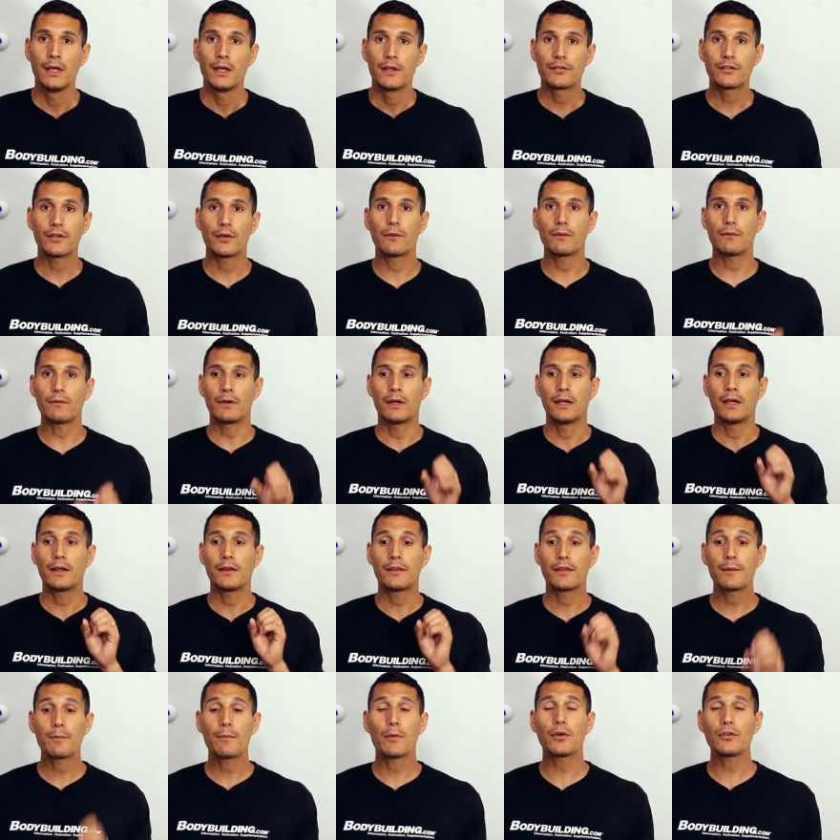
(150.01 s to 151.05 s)
So
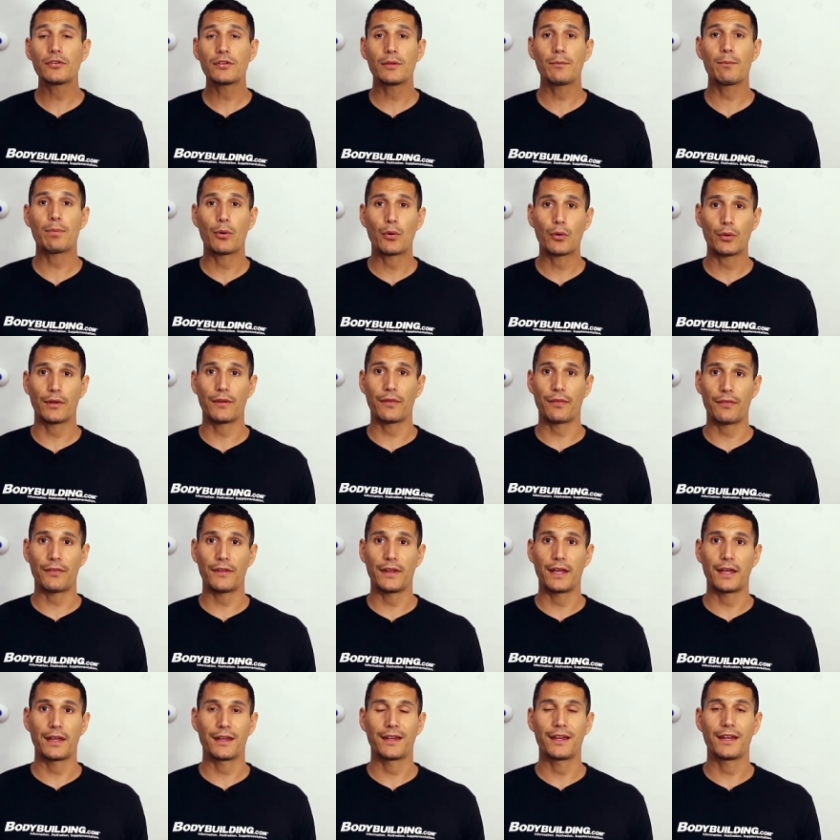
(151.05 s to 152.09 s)
the most important
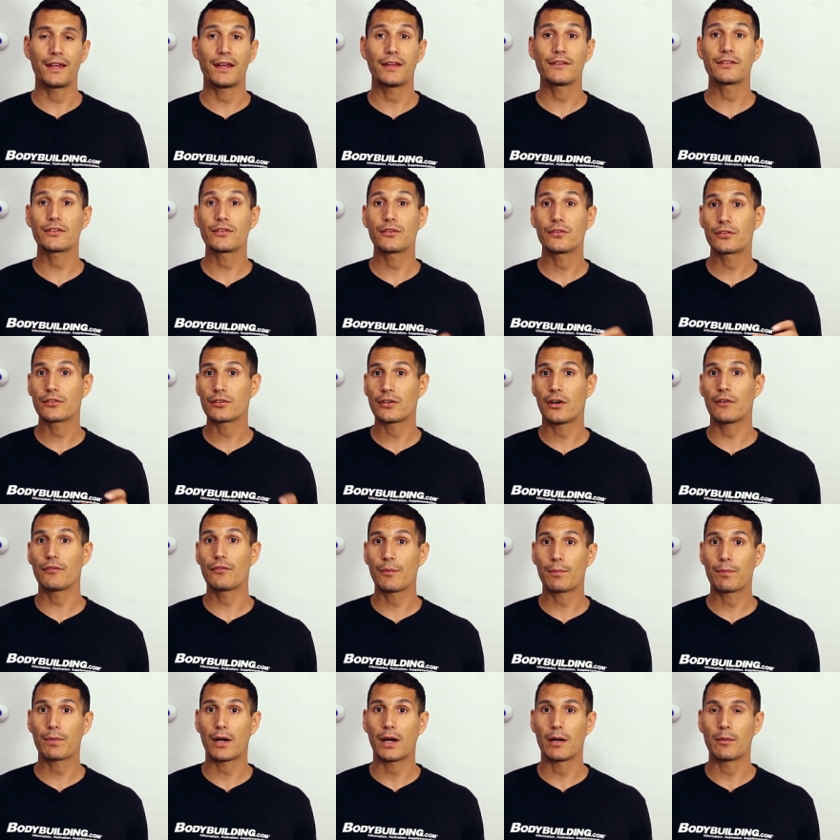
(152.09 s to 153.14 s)
thing is that you solve
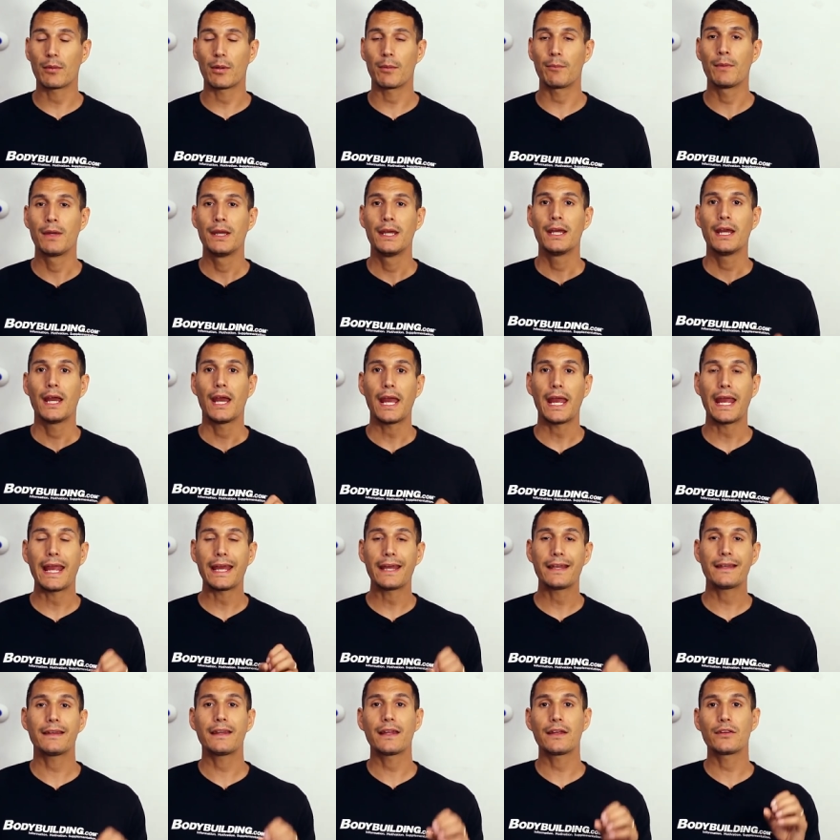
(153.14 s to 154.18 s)
the problem
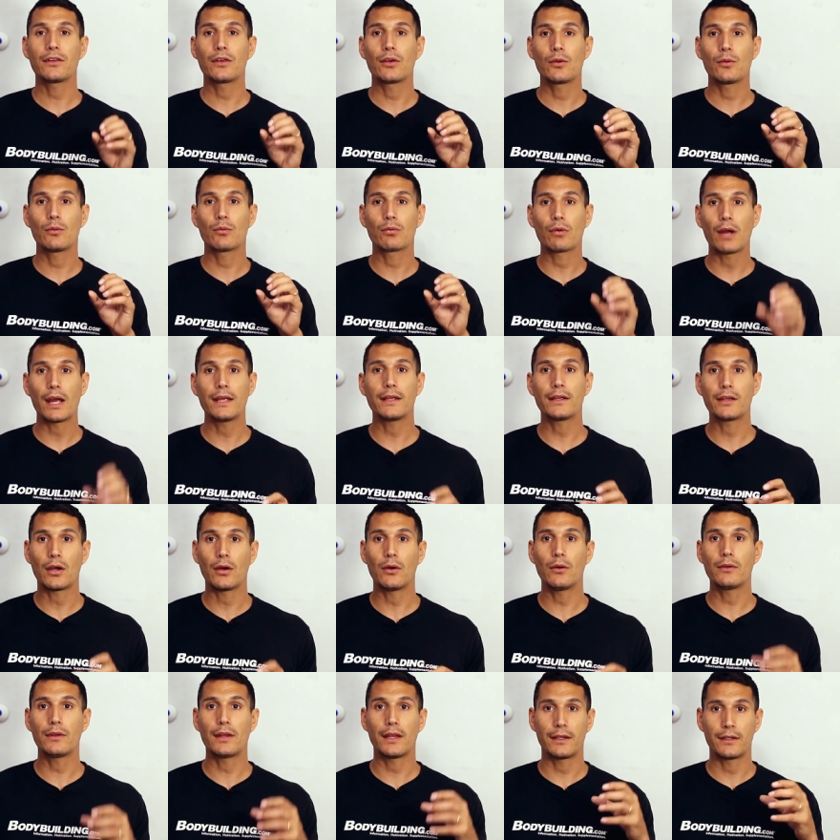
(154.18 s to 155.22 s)
and that you write
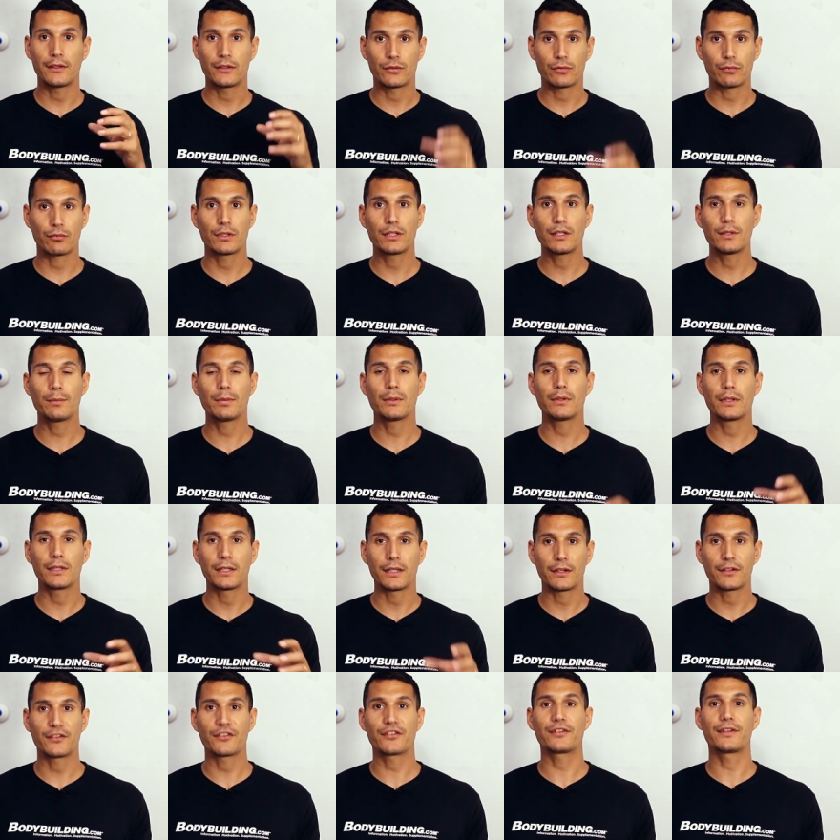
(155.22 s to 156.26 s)
code that is readable and
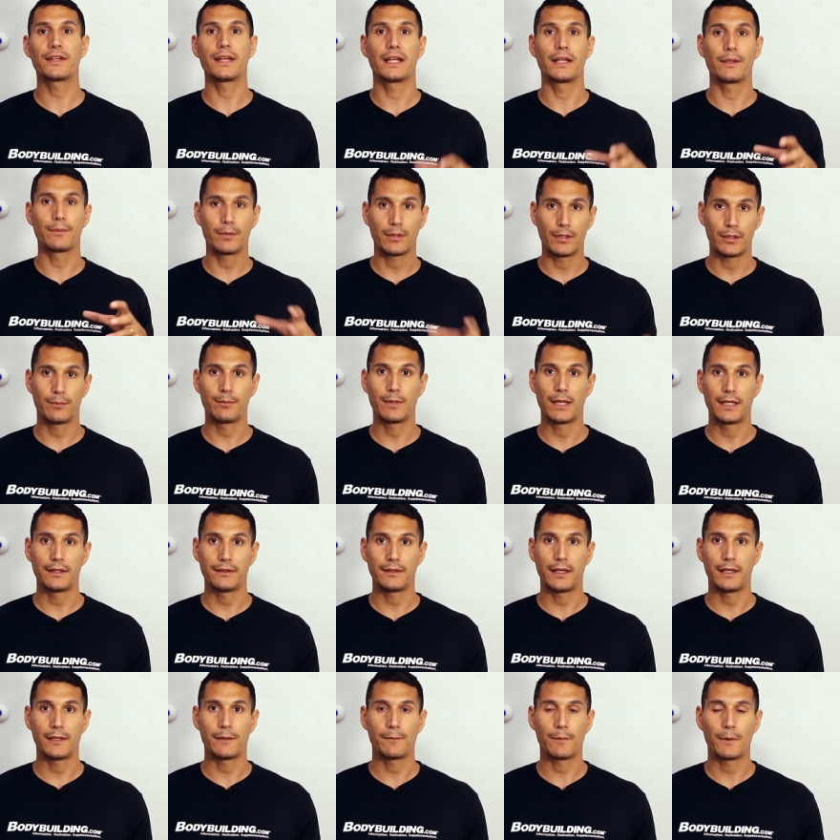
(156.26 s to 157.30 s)
understandable and
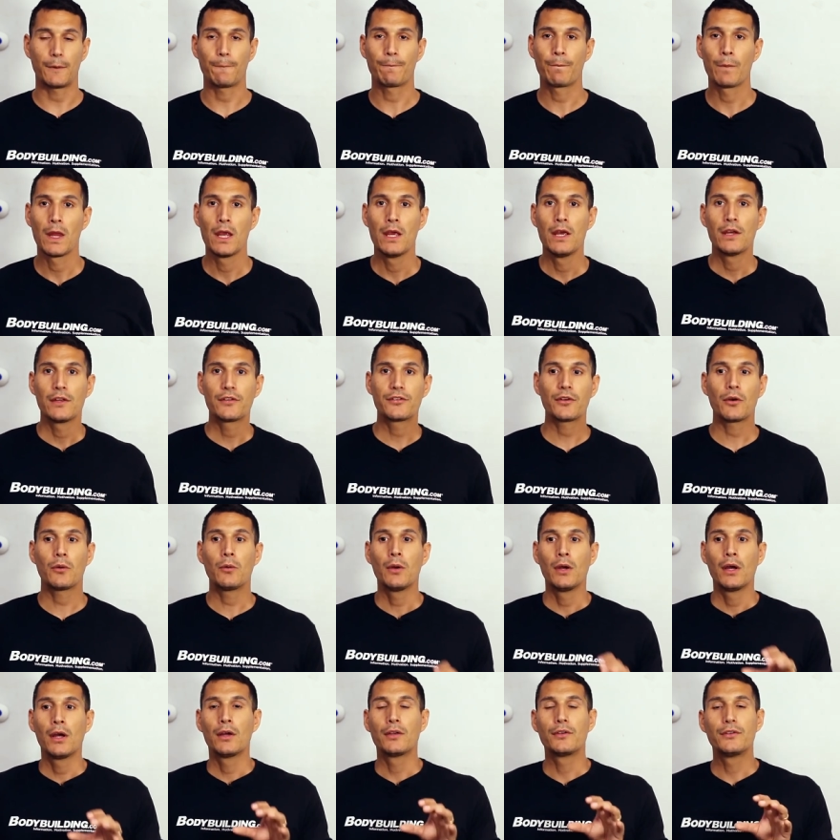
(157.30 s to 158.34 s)
maintainable.
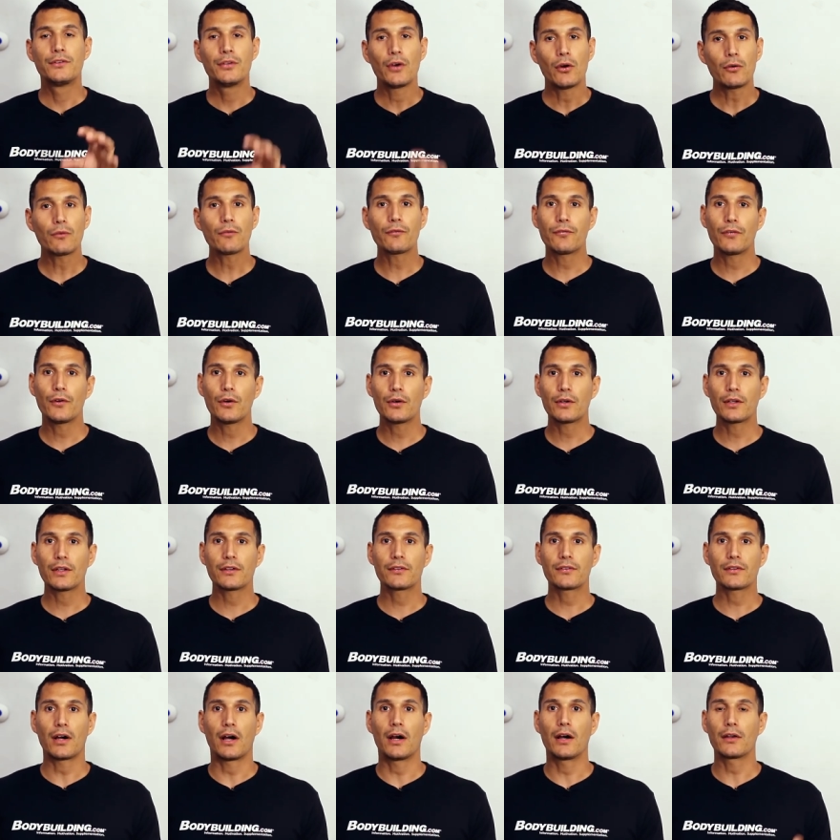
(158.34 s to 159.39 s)
So don't
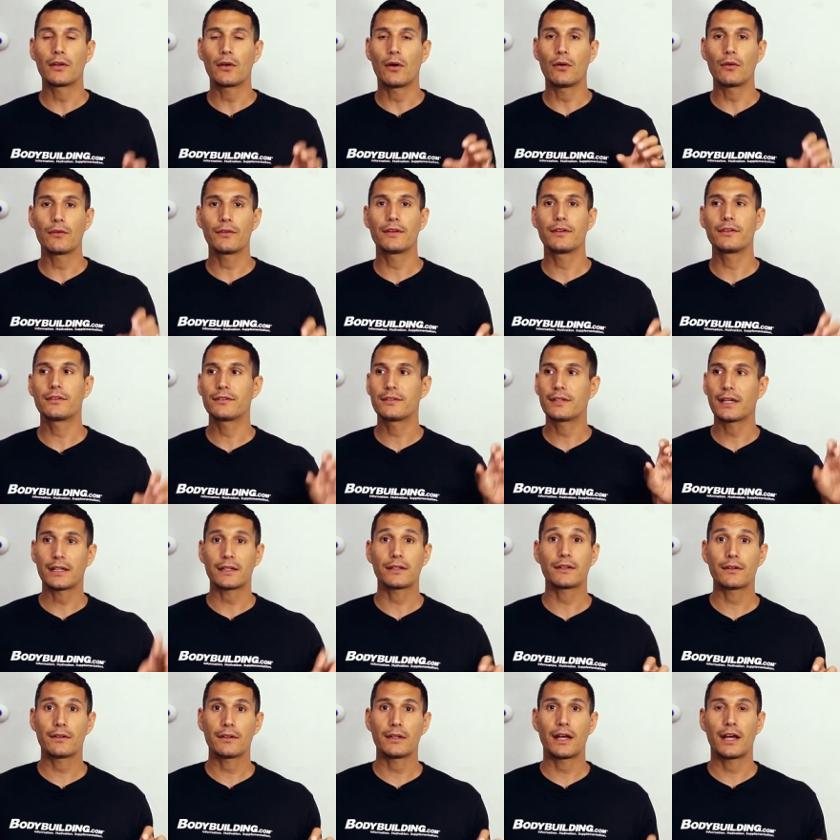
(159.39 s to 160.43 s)
focus on all these
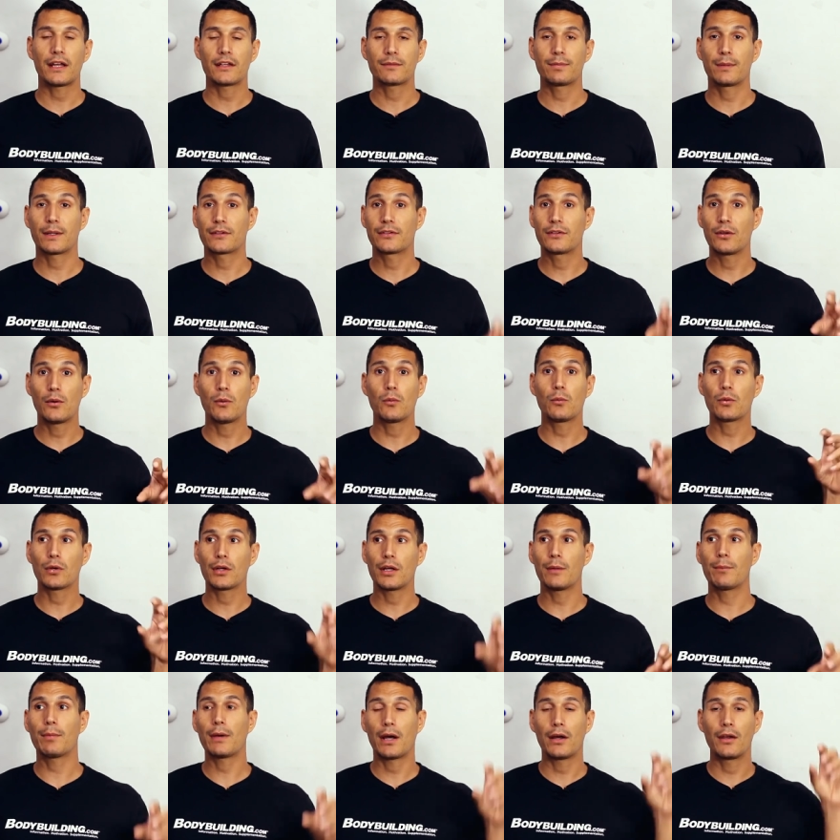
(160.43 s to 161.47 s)
technical aspects. Don't
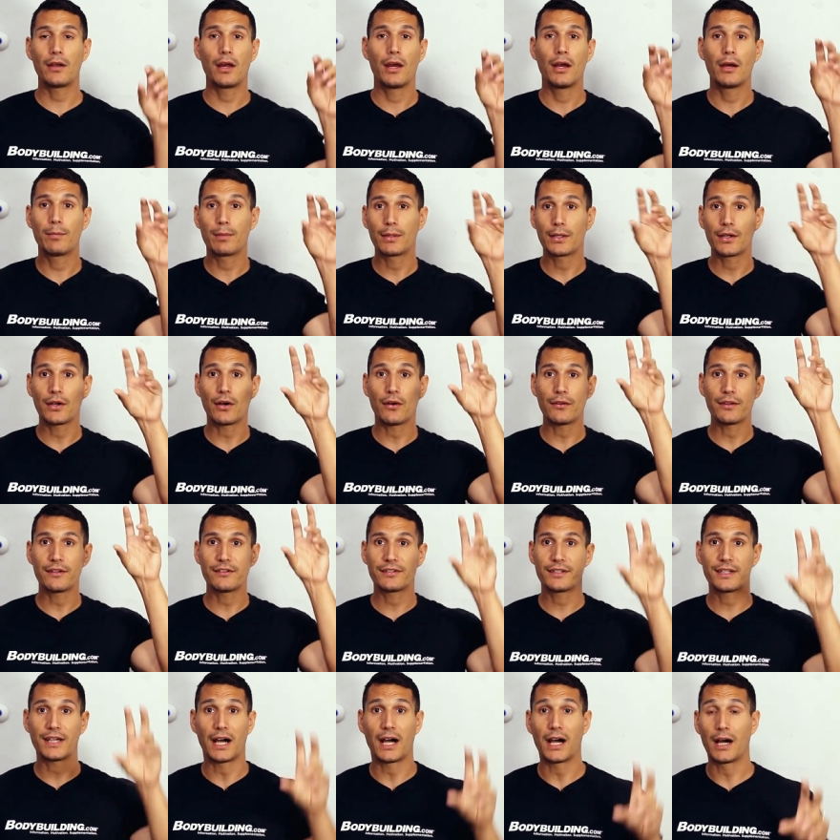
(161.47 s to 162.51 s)
worry about putting all
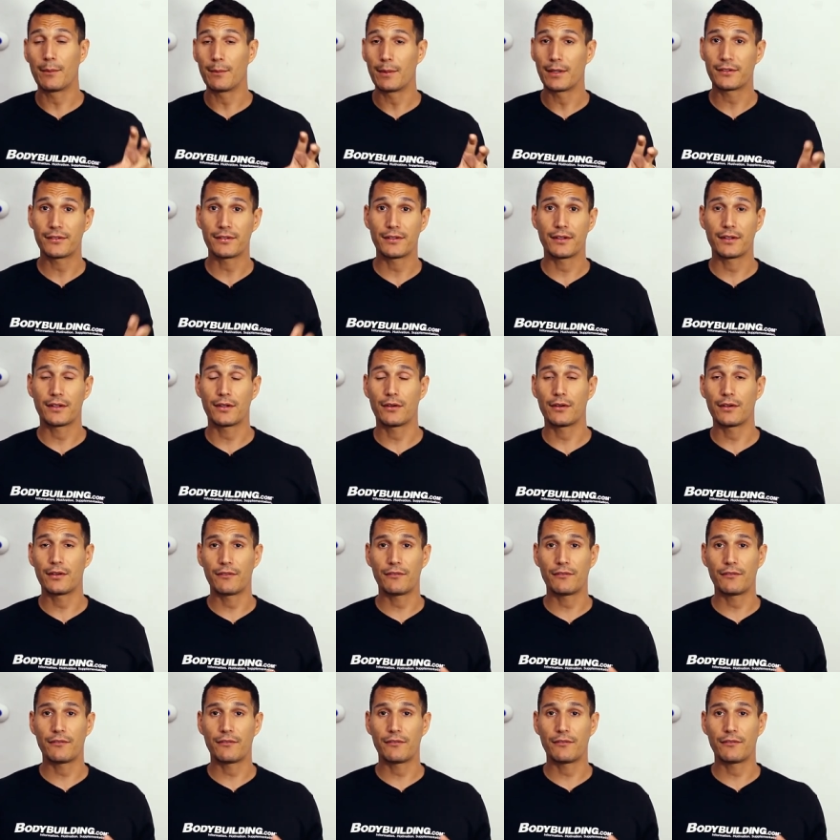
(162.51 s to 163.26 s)
these comments in the code.